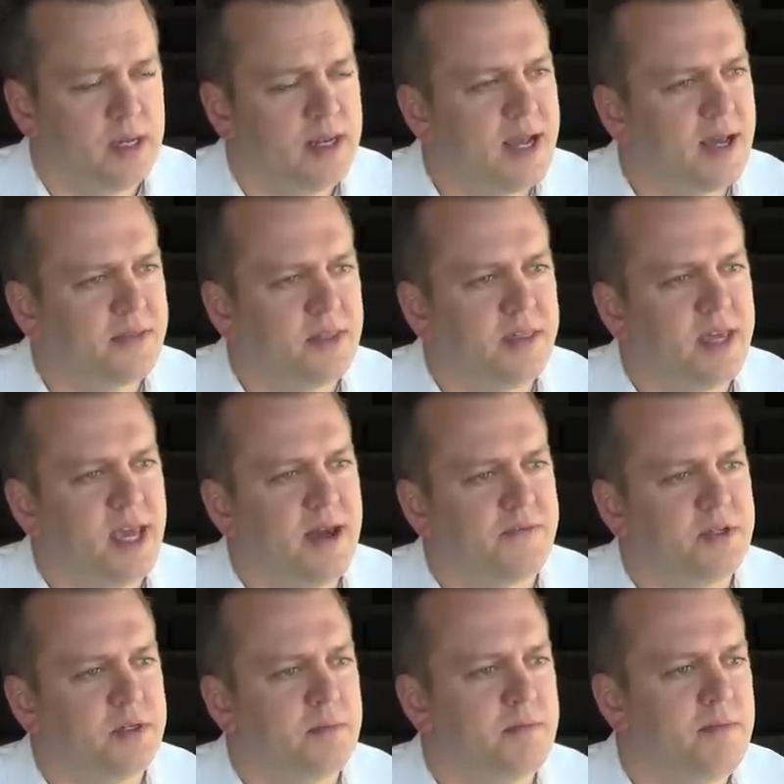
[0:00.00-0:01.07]
Not that they
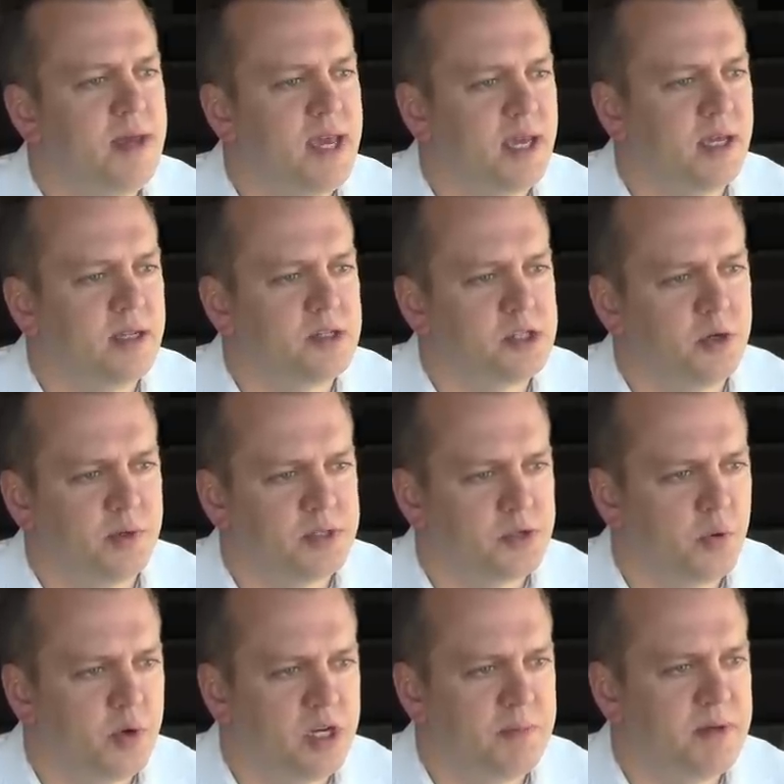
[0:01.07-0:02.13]
have to make it so it's
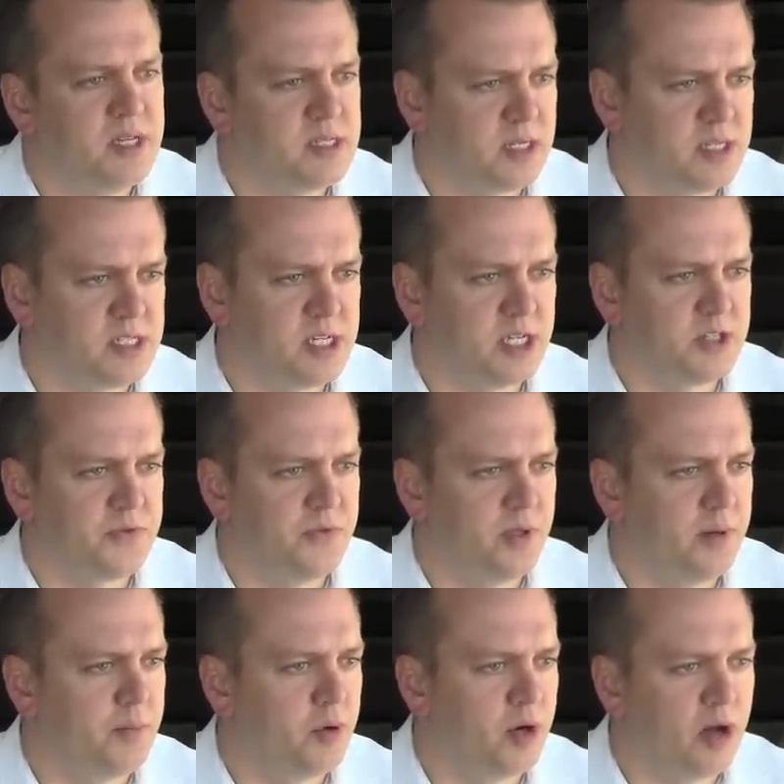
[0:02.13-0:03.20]
going to be
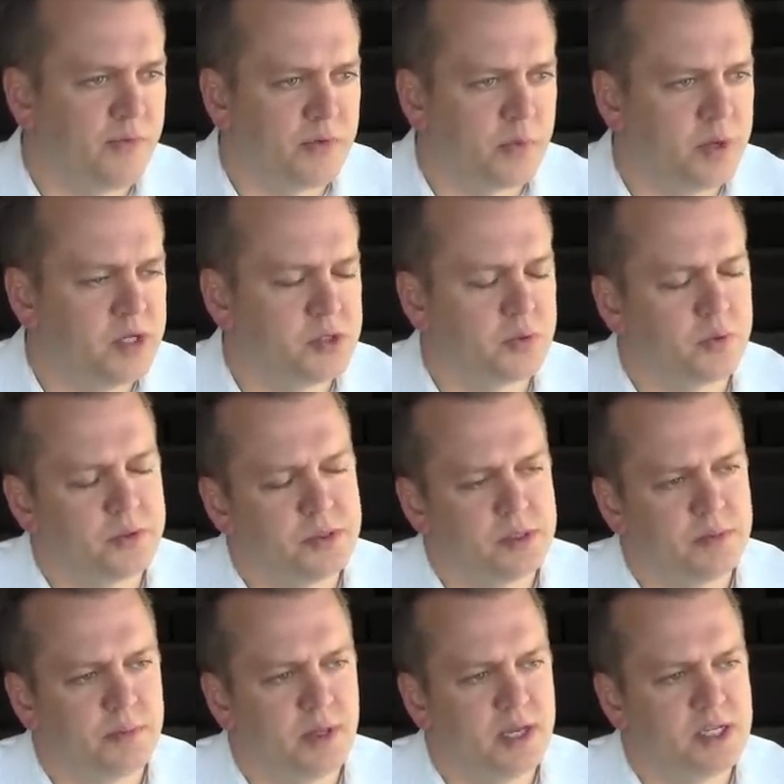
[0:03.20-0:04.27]
successful and put all of the
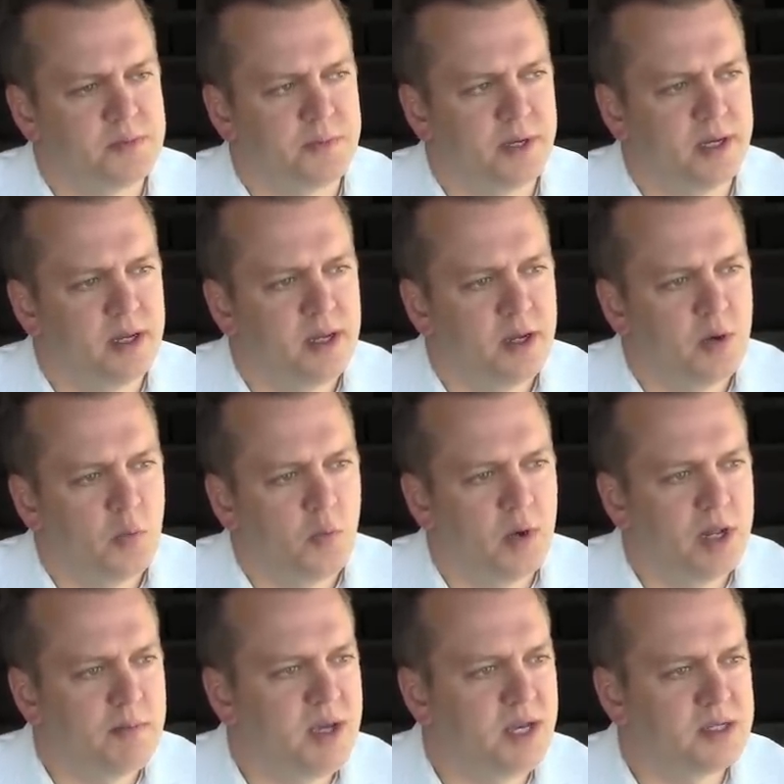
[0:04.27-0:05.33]
resources in place, but
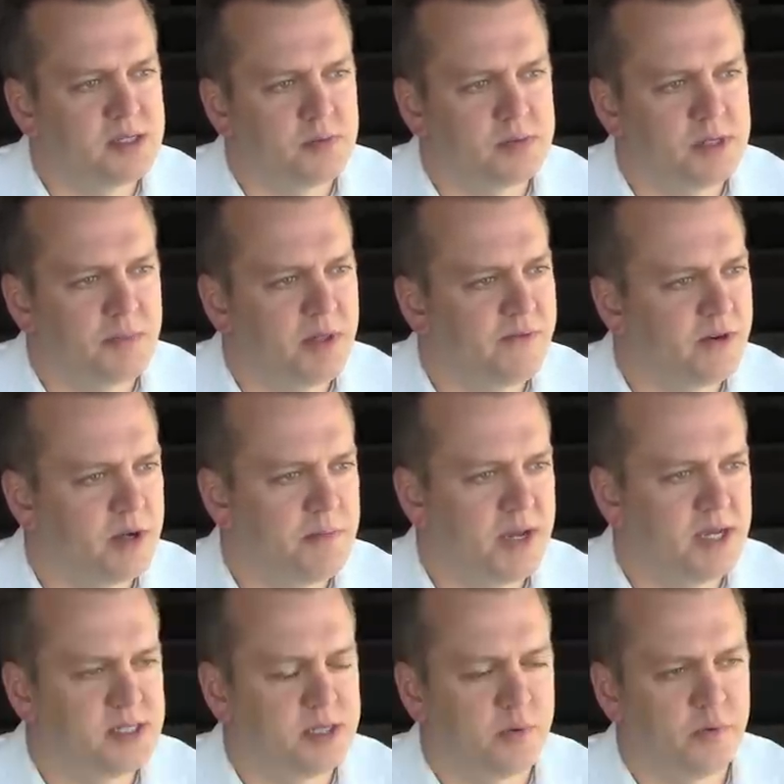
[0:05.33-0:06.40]
what I mean is something very
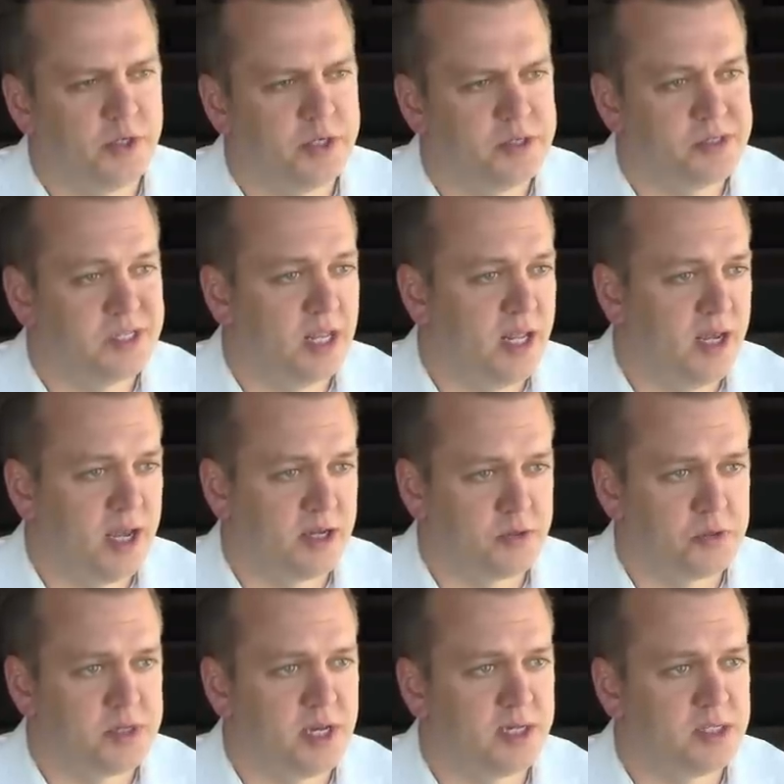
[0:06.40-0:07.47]
basic, which is setting
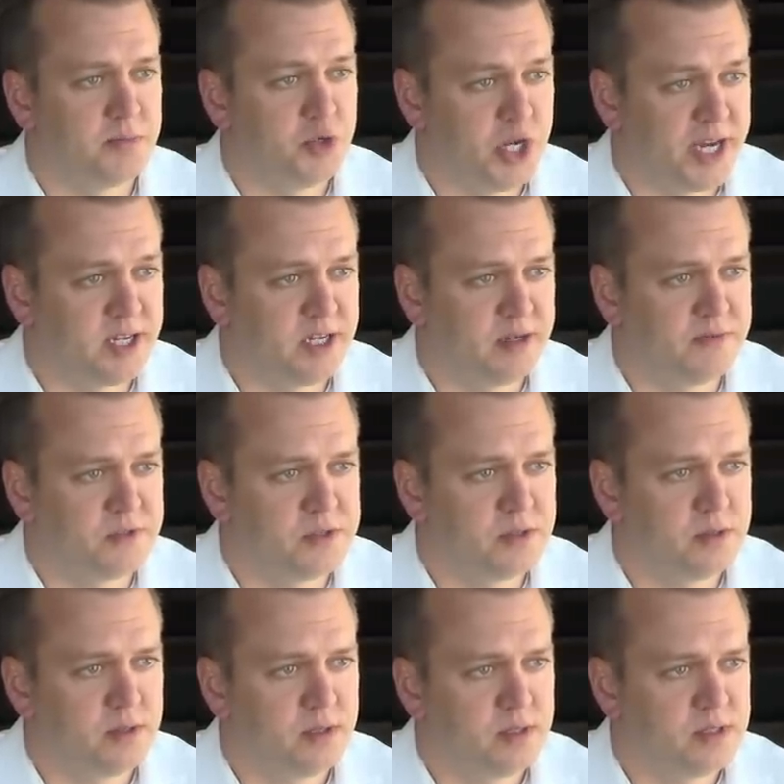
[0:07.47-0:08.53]
exercise objectives,
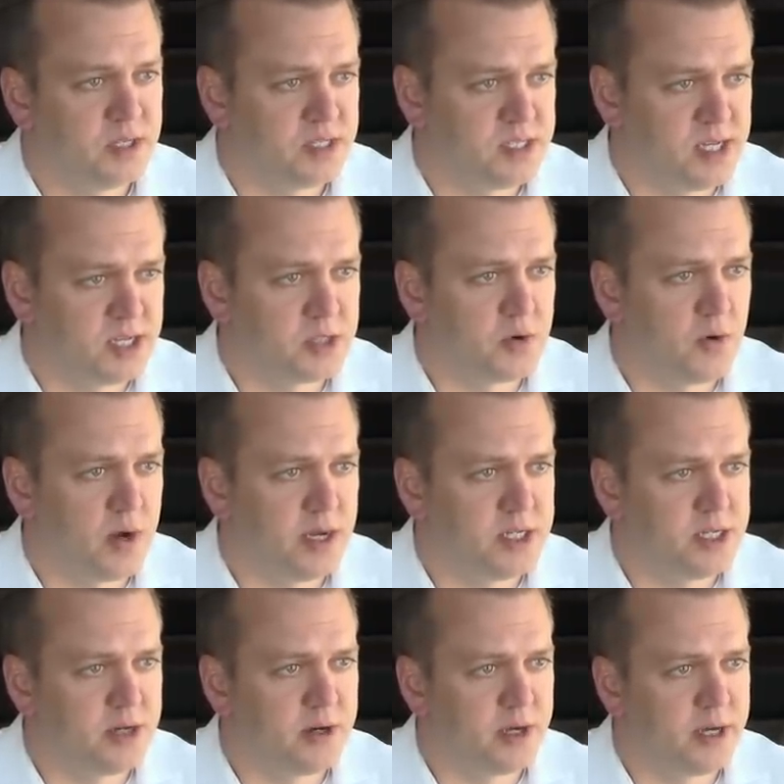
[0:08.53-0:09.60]
success
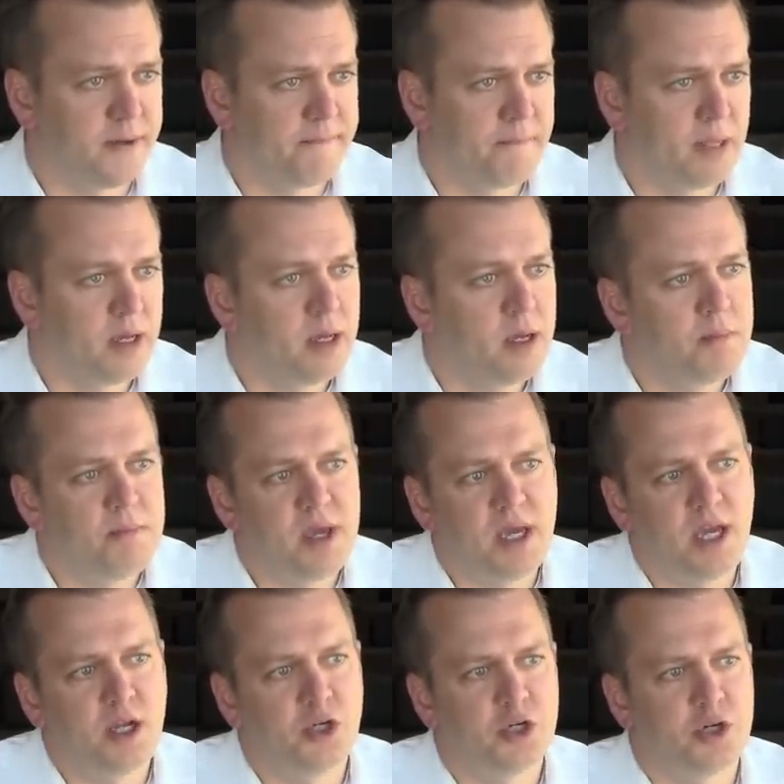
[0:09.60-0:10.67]
criteria,
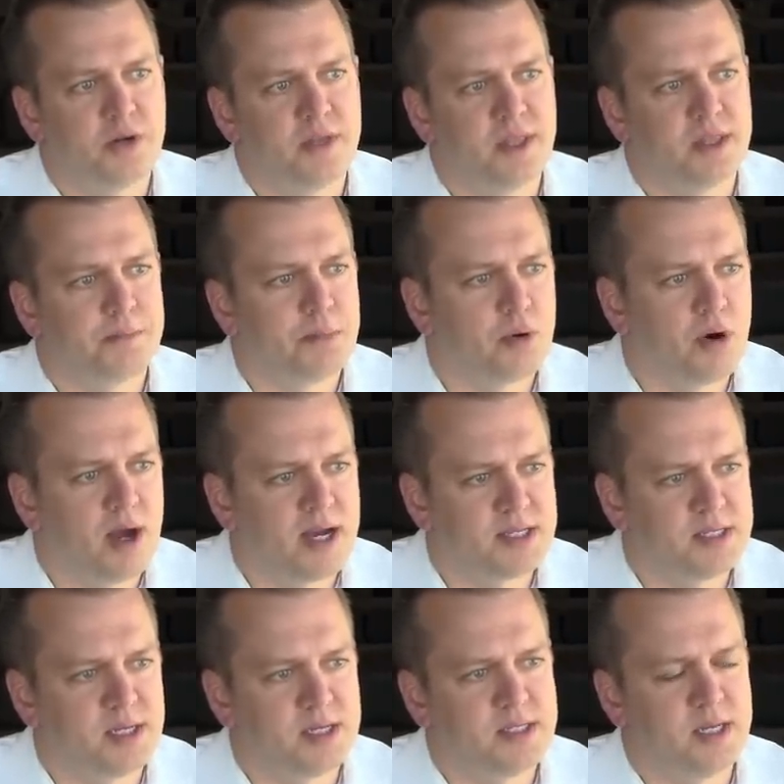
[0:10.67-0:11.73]
making sure that the
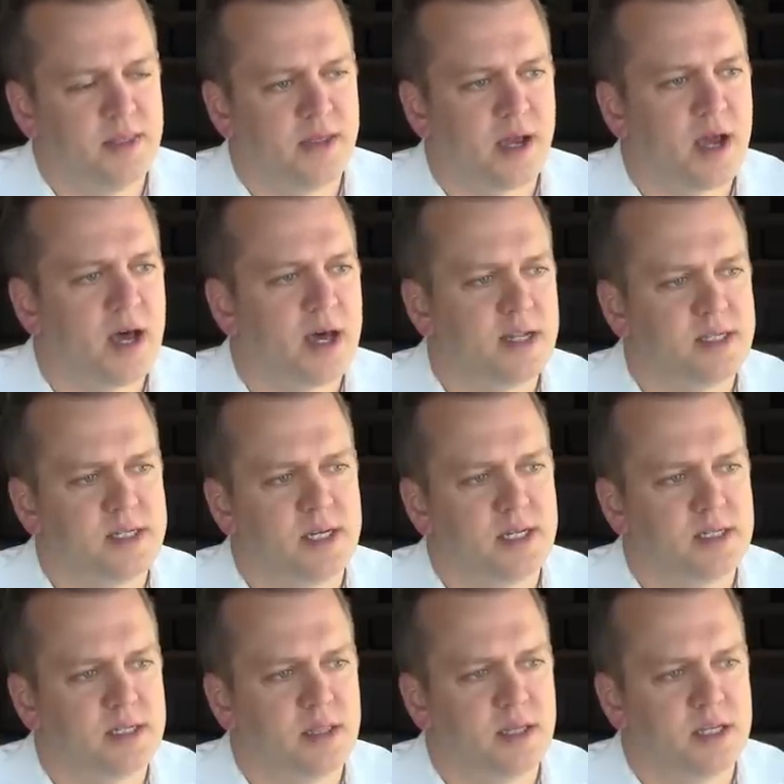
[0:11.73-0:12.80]
process and the
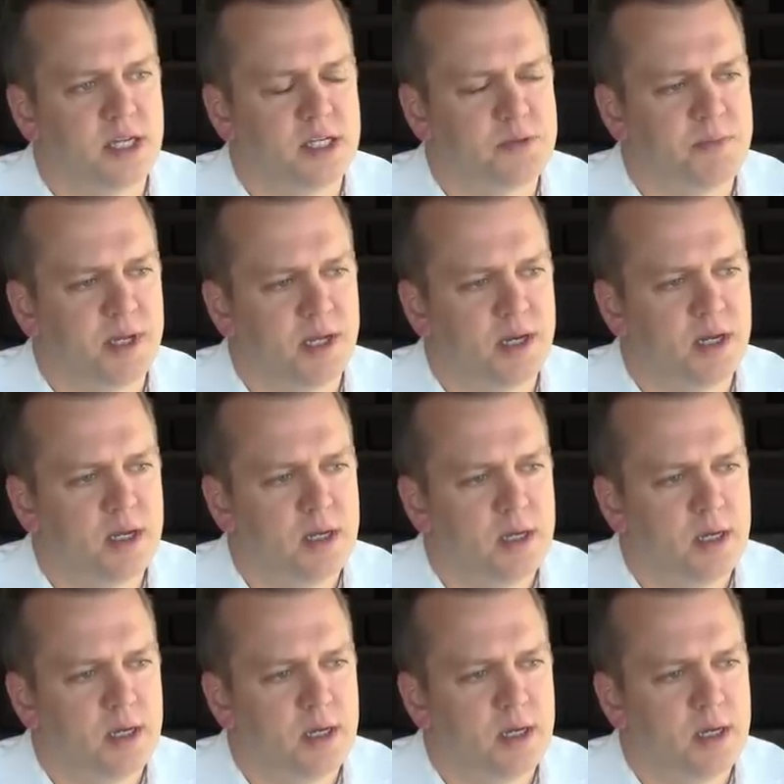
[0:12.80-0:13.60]
content that has been